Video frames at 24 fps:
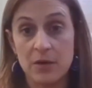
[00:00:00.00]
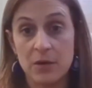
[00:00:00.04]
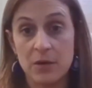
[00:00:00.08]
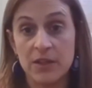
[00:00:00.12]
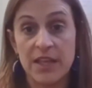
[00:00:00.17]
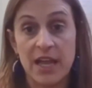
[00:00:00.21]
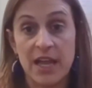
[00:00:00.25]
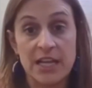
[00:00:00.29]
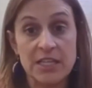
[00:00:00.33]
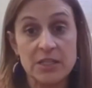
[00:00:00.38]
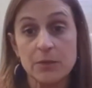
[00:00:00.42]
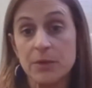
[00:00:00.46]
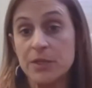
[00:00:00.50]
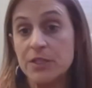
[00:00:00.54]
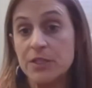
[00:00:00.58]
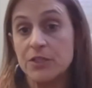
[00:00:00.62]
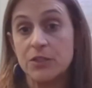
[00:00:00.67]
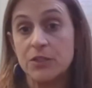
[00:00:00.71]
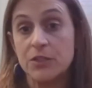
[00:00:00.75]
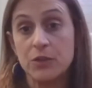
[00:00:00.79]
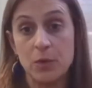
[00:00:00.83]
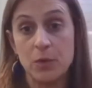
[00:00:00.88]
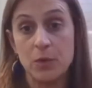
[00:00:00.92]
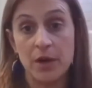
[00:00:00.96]
yes, we
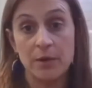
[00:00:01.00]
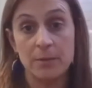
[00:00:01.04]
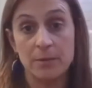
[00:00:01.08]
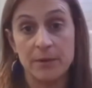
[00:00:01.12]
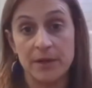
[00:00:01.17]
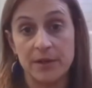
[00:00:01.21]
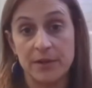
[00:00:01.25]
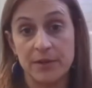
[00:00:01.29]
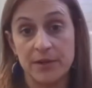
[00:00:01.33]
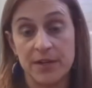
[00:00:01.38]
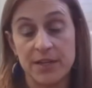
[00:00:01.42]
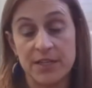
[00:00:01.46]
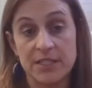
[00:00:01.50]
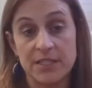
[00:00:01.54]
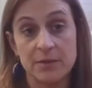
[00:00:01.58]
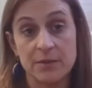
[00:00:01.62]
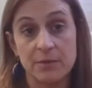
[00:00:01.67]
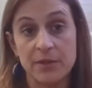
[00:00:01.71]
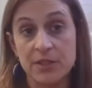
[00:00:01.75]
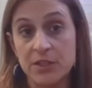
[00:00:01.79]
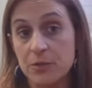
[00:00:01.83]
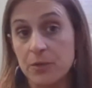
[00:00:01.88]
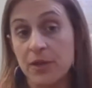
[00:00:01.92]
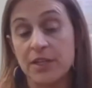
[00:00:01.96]
do want a rigorous,
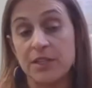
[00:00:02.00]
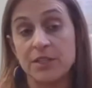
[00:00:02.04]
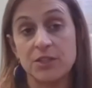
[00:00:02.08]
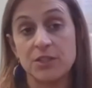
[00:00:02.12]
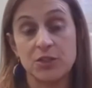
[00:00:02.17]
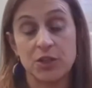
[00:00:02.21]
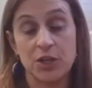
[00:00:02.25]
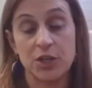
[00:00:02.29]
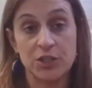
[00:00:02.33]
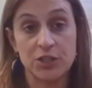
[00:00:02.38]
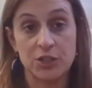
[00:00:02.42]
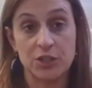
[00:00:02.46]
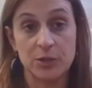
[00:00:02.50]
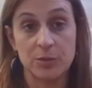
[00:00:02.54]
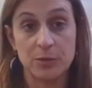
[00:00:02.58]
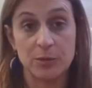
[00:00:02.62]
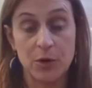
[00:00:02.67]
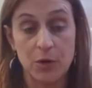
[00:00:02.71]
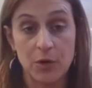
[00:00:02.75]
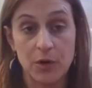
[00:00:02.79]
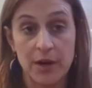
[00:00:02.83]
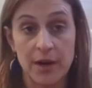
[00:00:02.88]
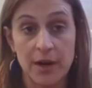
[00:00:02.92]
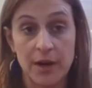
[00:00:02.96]
and we do want an instructional
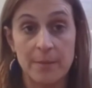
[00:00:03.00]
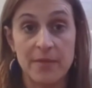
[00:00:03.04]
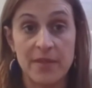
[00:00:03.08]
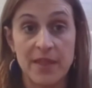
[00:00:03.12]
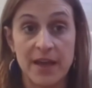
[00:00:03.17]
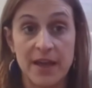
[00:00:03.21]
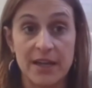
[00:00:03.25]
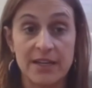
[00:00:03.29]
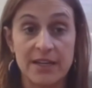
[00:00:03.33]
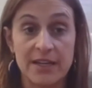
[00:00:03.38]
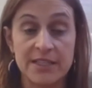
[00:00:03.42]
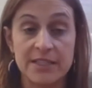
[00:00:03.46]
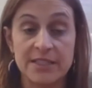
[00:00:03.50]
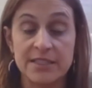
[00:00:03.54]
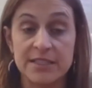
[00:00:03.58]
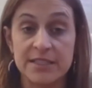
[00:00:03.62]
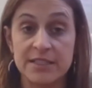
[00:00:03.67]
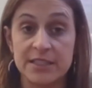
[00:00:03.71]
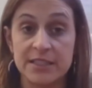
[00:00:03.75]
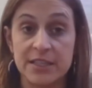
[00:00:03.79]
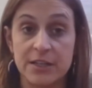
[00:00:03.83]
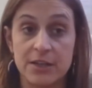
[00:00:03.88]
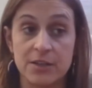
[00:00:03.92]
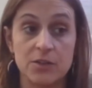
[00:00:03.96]
program that
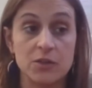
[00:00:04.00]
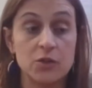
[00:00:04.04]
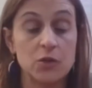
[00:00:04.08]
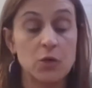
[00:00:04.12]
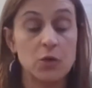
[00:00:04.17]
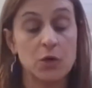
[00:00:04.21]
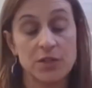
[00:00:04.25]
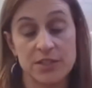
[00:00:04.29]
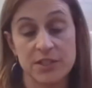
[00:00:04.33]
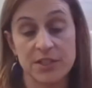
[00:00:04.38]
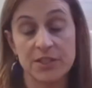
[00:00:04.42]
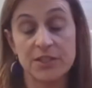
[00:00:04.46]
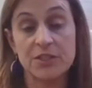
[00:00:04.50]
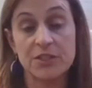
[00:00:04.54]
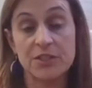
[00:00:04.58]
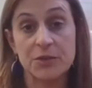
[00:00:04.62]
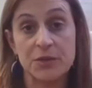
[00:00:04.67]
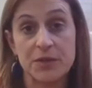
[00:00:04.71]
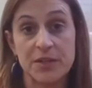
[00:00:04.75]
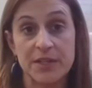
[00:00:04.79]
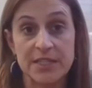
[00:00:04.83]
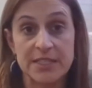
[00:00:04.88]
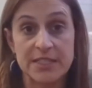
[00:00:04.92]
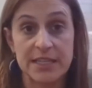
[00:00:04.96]
is geared towards our
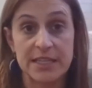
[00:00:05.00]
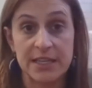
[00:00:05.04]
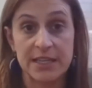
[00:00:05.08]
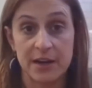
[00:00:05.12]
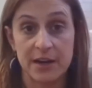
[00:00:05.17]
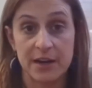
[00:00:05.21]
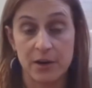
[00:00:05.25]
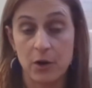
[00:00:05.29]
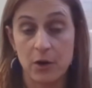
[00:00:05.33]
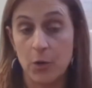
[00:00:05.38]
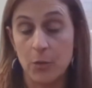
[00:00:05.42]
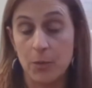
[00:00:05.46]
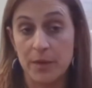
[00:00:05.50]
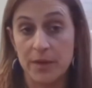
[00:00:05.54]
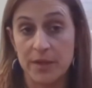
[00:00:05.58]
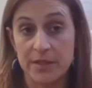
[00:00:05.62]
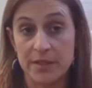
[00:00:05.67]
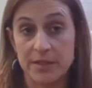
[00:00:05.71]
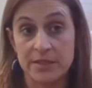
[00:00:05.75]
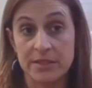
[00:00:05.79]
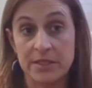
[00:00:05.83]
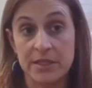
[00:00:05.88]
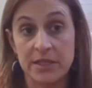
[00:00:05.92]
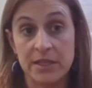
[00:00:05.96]
students. And our hope
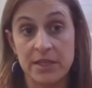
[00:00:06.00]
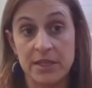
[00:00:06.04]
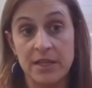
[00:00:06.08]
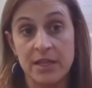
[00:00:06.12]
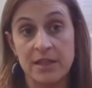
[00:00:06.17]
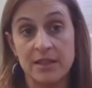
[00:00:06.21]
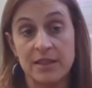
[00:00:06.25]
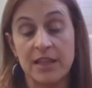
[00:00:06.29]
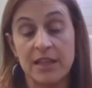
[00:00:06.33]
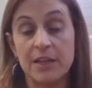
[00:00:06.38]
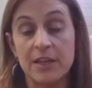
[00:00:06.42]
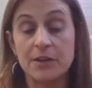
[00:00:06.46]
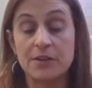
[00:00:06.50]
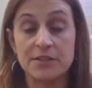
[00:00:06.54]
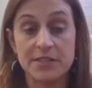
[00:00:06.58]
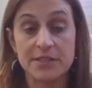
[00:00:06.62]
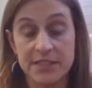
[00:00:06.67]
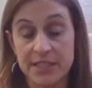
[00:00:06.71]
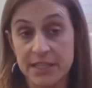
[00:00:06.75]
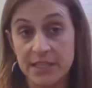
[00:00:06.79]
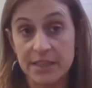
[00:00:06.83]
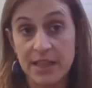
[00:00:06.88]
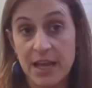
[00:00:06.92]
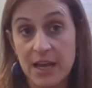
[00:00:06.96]
is that you're
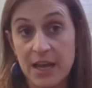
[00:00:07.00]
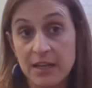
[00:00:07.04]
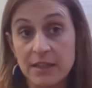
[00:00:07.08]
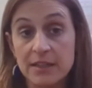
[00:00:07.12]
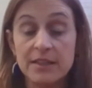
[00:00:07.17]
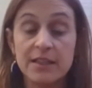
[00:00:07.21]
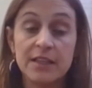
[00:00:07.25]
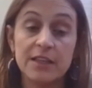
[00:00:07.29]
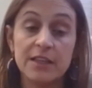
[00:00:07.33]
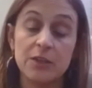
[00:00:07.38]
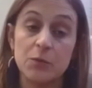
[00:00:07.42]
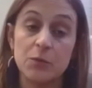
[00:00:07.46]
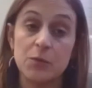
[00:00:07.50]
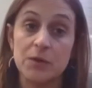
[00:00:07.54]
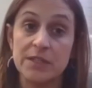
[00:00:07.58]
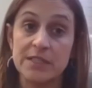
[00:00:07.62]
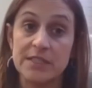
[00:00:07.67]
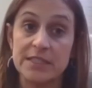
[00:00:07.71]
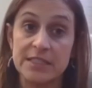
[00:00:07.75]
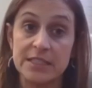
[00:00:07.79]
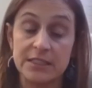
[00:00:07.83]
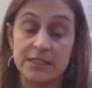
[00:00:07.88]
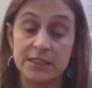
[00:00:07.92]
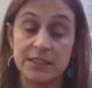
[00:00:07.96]
seeing that, and that you will
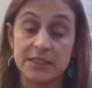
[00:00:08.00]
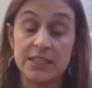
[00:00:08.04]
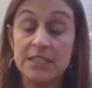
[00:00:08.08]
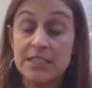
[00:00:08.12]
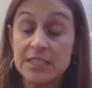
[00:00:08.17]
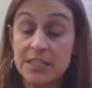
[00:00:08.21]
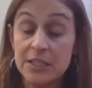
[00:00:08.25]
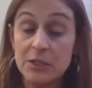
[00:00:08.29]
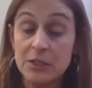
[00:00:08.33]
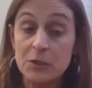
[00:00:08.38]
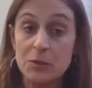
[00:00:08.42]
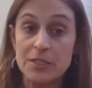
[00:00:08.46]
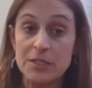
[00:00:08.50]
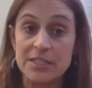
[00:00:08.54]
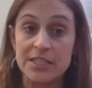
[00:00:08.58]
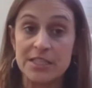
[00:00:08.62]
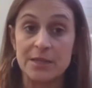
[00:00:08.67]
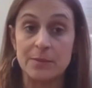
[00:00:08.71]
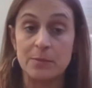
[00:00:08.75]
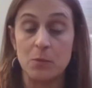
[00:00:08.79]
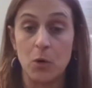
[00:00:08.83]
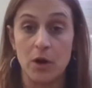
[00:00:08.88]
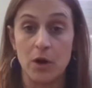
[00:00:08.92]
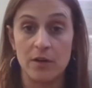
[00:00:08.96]
continue to
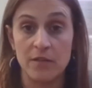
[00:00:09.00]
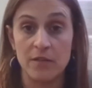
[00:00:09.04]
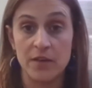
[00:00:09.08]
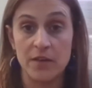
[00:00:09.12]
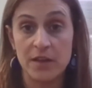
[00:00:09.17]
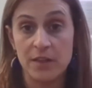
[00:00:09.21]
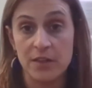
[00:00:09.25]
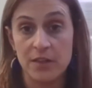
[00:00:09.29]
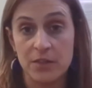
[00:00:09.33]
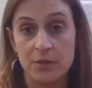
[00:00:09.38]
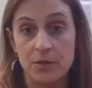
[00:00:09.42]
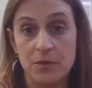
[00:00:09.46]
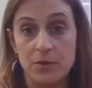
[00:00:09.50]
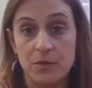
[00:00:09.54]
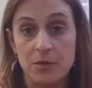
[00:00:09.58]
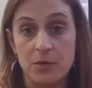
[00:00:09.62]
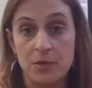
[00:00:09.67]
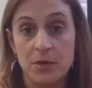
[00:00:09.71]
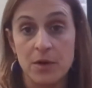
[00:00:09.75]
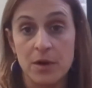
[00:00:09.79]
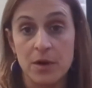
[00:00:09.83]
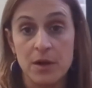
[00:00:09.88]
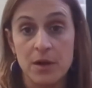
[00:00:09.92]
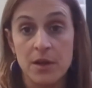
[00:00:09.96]
see more of it
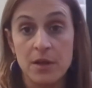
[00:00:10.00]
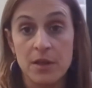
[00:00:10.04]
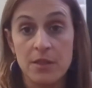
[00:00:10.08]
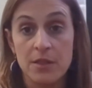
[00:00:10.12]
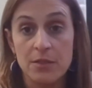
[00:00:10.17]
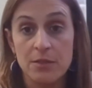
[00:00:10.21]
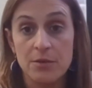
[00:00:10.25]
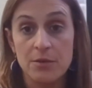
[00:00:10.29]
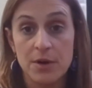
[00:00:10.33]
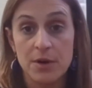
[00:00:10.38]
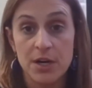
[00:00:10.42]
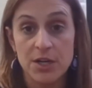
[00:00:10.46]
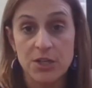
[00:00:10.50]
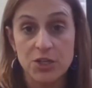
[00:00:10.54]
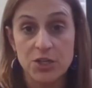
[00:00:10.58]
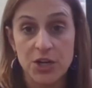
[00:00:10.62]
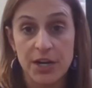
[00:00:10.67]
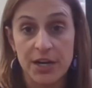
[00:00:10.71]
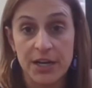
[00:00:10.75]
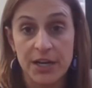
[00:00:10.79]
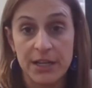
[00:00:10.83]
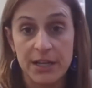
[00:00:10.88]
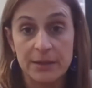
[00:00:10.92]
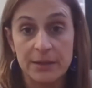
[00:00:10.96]
through our
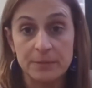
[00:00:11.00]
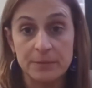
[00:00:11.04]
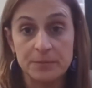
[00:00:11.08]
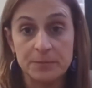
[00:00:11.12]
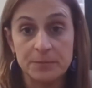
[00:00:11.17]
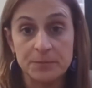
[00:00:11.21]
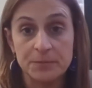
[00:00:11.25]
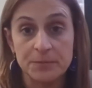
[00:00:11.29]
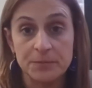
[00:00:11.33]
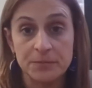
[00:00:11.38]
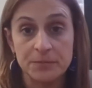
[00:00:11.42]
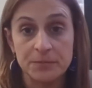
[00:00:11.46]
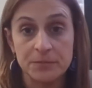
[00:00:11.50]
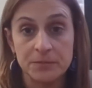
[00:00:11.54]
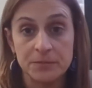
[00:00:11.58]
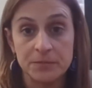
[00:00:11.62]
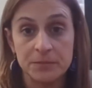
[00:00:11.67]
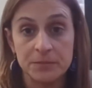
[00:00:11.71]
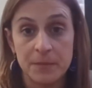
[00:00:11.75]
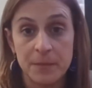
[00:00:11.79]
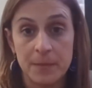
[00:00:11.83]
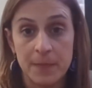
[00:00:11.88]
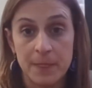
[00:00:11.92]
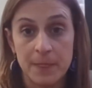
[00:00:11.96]
training.
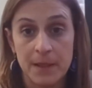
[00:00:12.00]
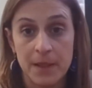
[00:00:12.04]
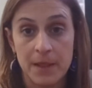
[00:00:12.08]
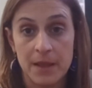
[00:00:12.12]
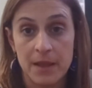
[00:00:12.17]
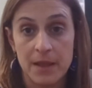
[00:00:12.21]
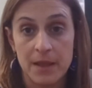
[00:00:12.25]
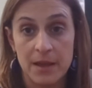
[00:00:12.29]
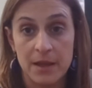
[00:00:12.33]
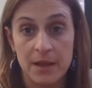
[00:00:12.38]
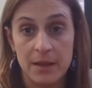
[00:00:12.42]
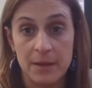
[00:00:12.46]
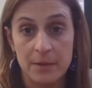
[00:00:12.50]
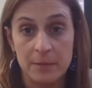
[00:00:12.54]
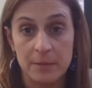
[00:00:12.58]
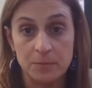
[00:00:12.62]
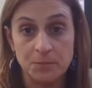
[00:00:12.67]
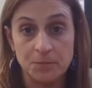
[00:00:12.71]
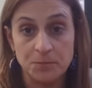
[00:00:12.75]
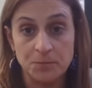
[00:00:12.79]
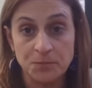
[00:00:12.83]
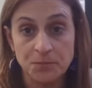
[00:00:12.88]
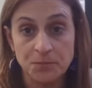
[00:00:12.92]
Trying